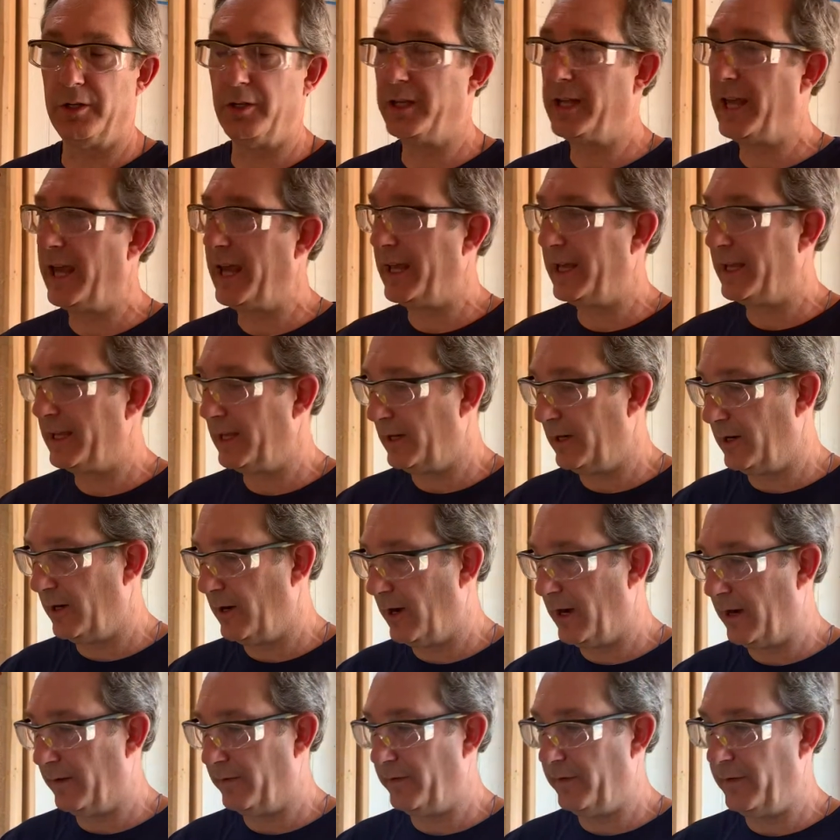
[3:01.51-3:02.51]
can't get it
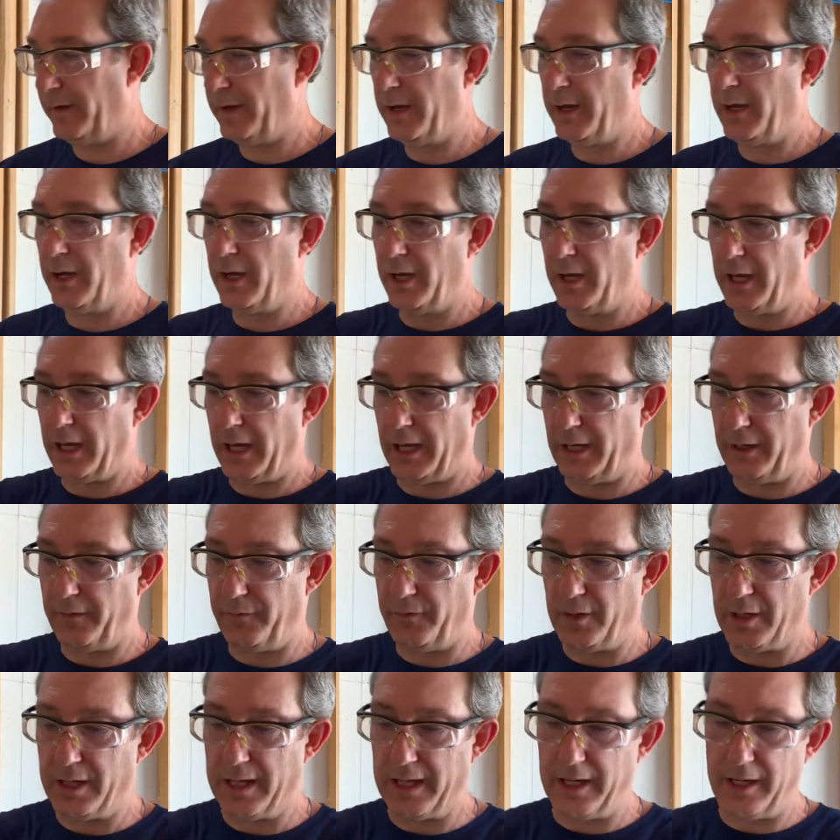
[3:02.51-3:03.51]
off. And if
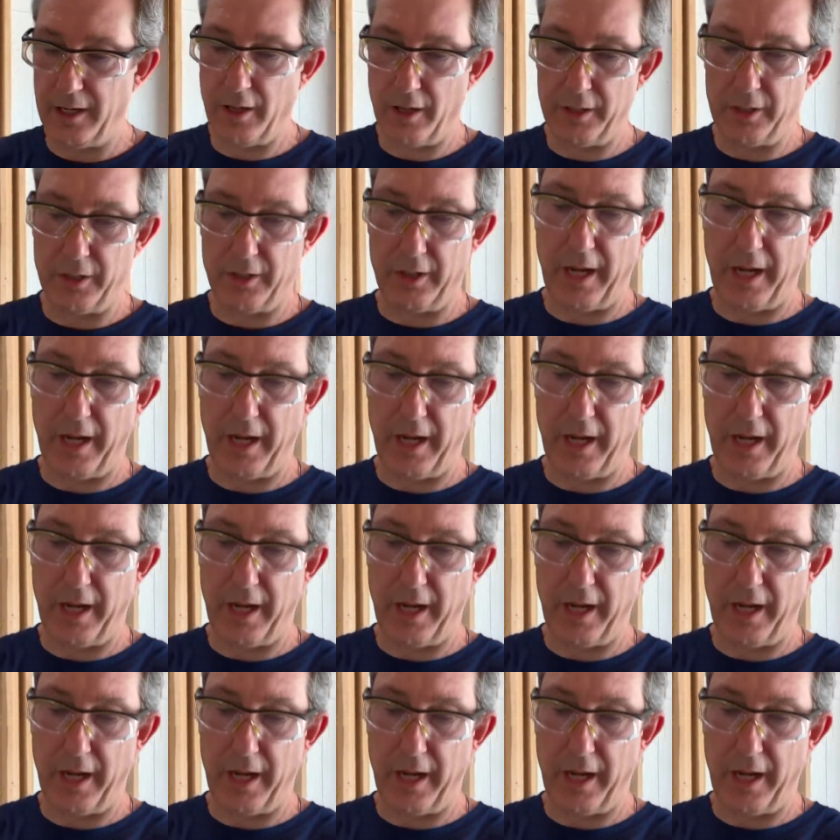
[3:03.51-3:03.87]
you get it on your